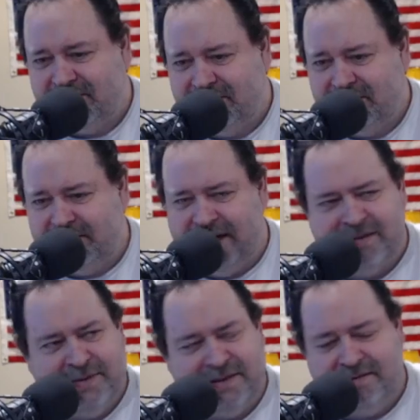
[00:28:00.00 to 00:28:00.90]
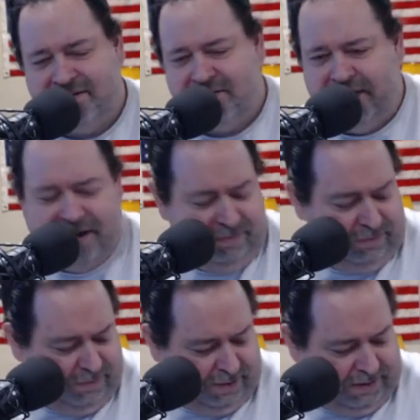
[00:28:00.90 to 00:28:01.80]
2-3 days. What is it? 3
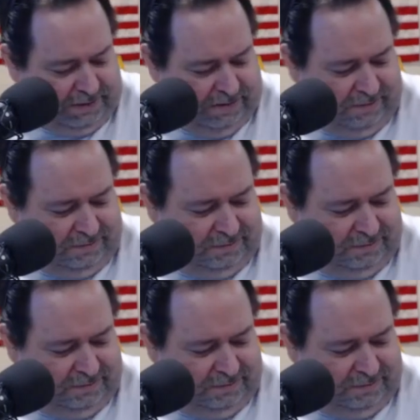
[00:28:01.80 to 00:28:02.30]
or 4 days ago?